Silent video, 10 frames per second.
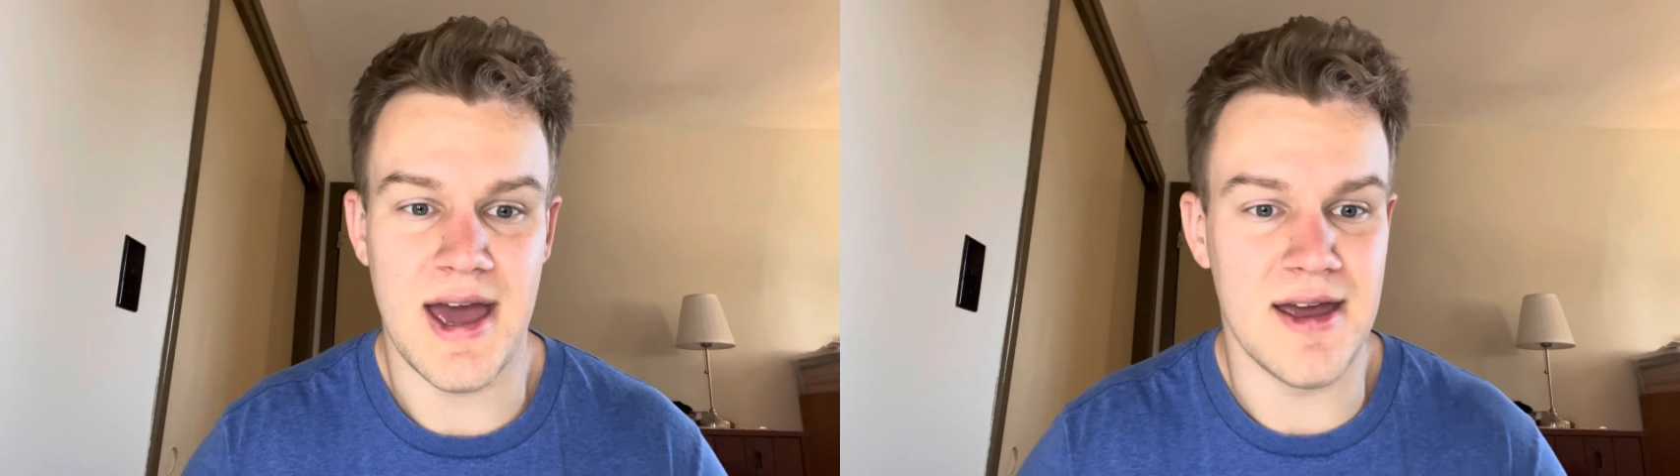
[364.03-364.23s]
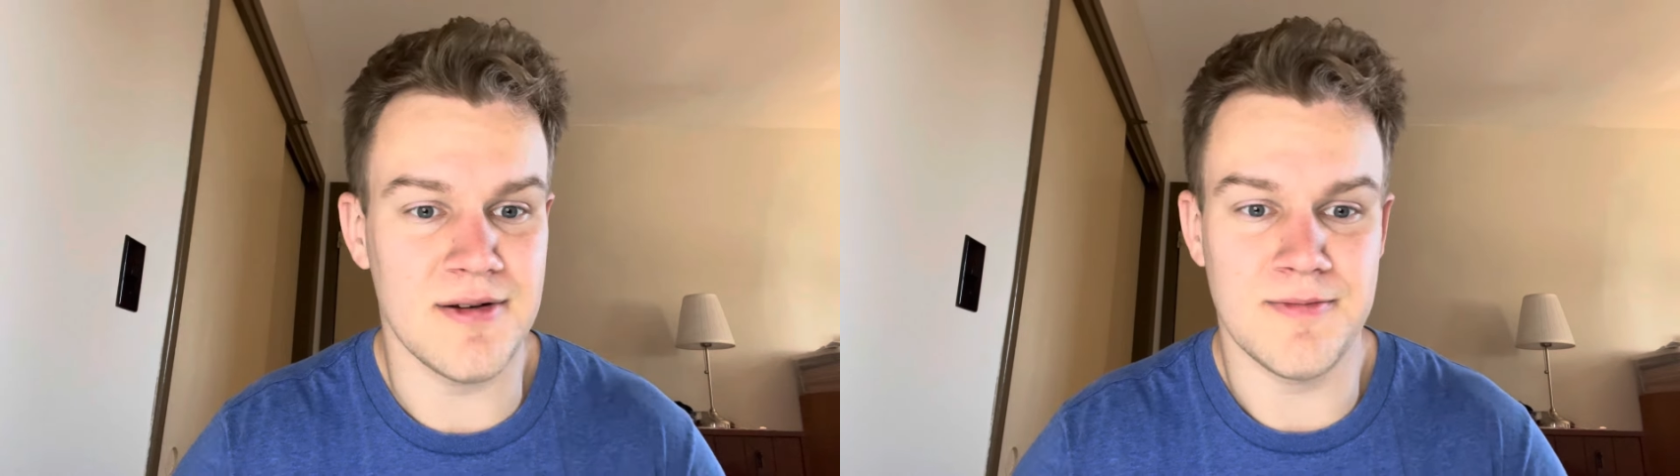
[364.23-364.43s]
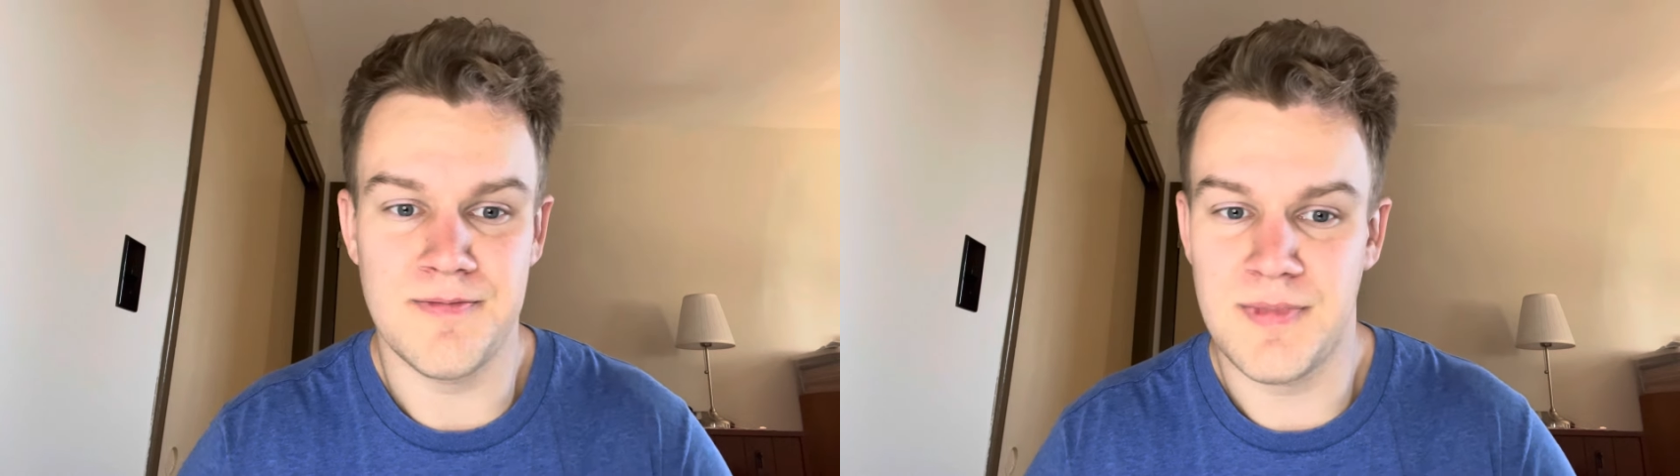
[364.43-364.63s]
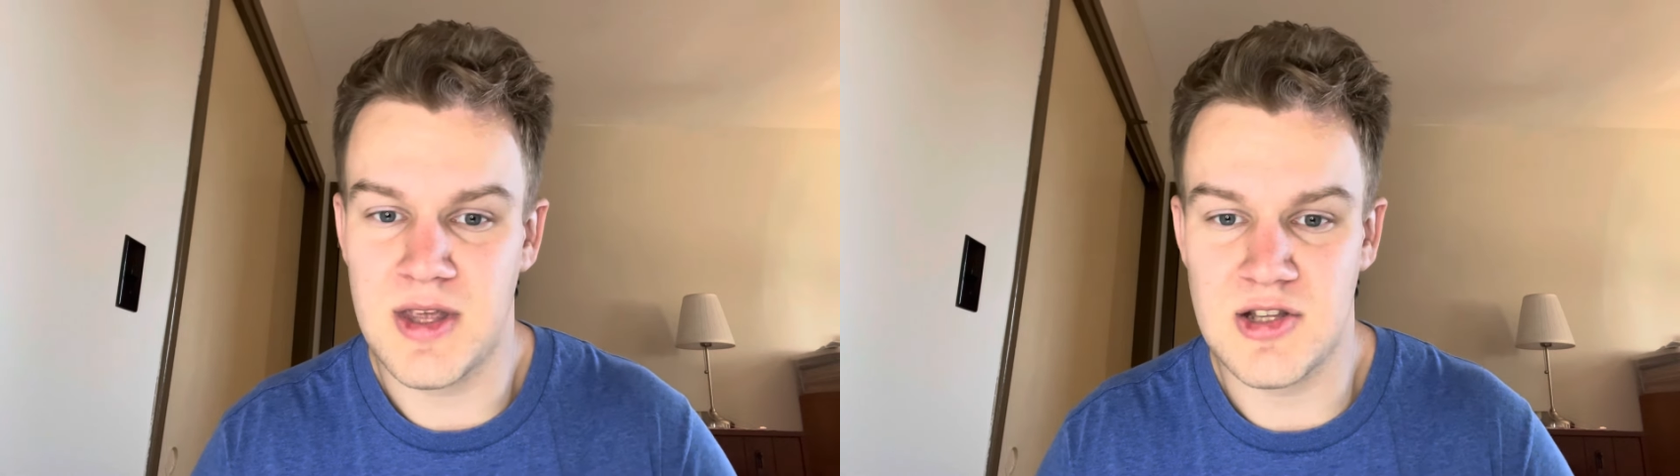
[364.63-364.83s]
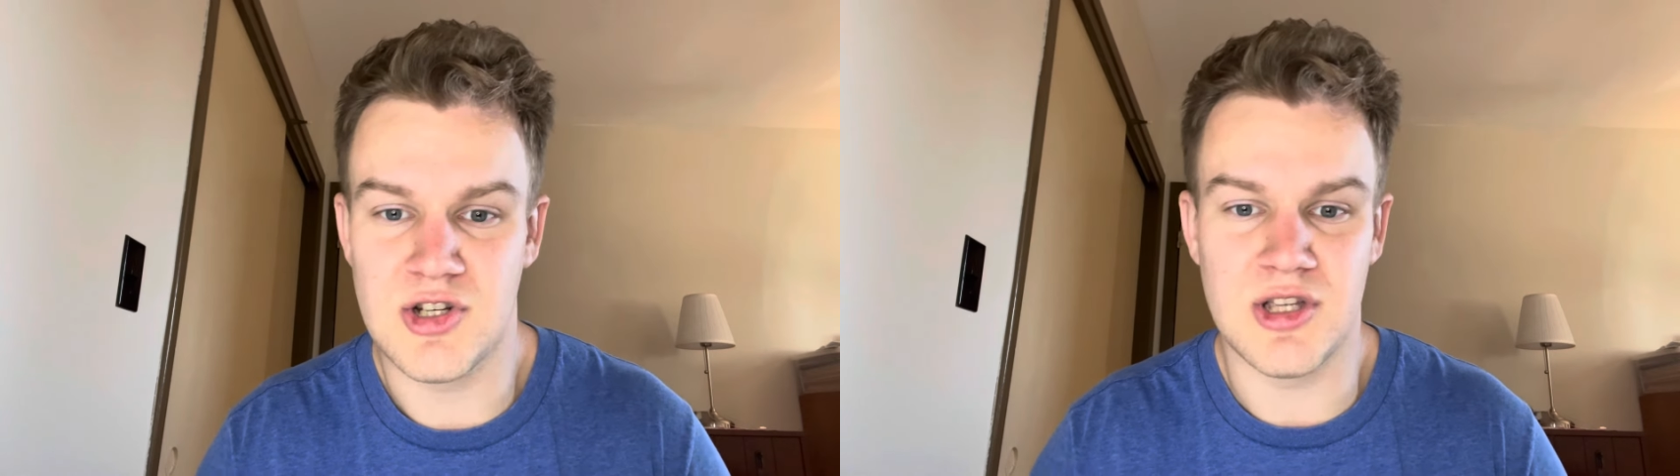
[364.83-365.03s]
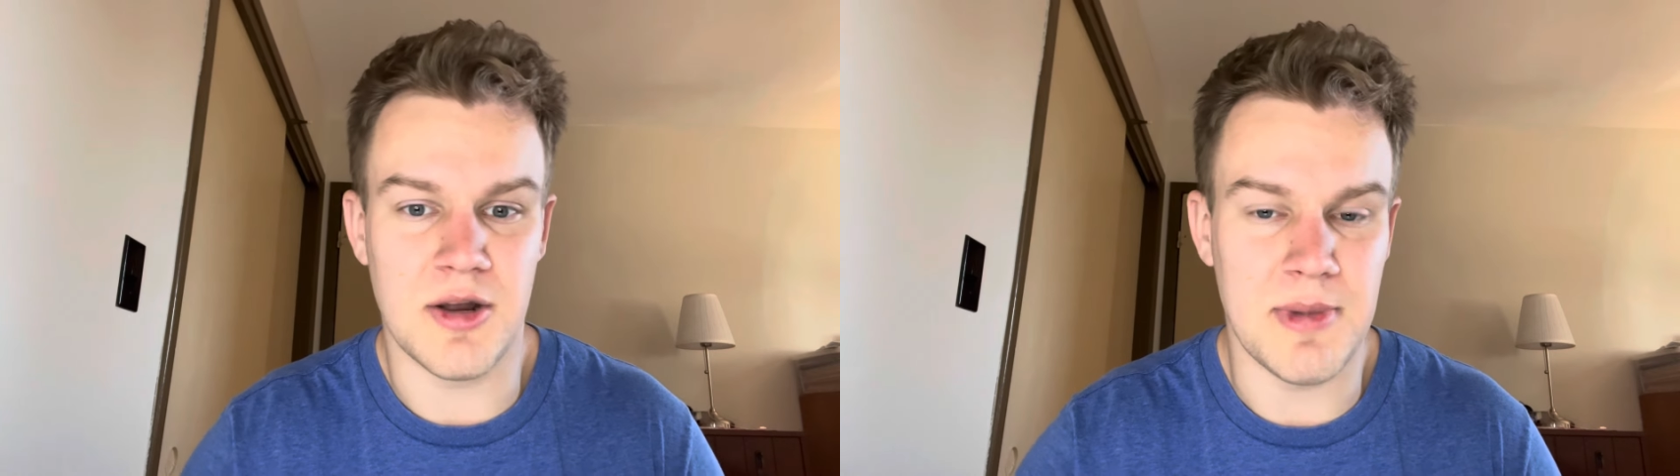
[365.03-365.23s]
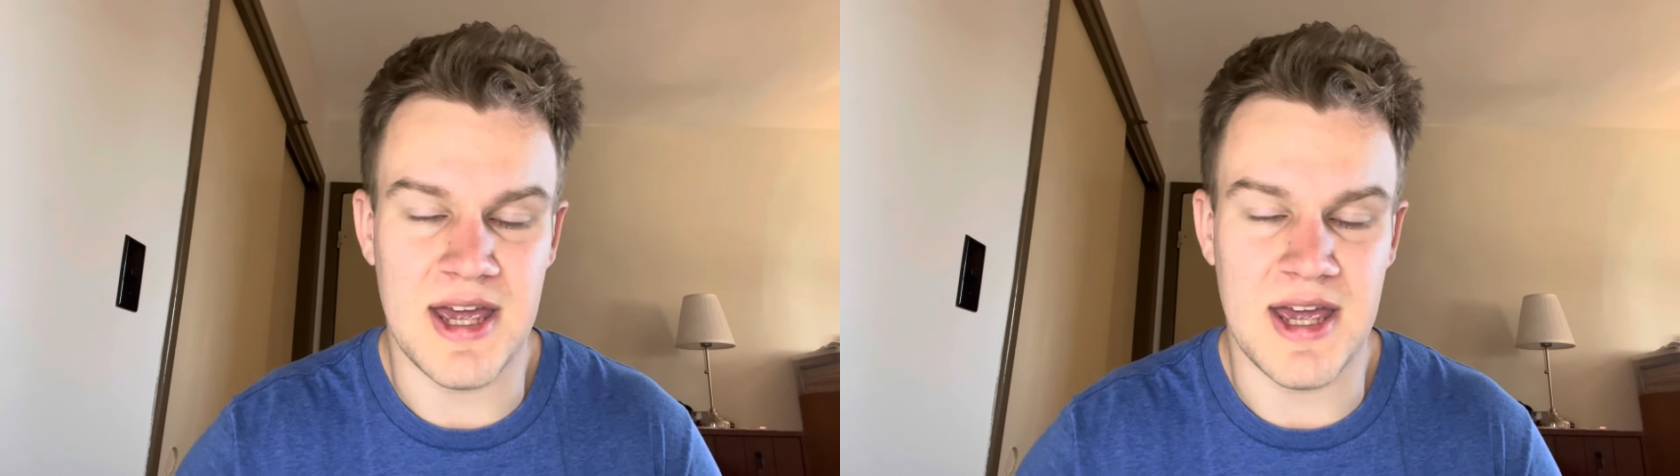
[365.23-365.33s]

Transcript: and it's just going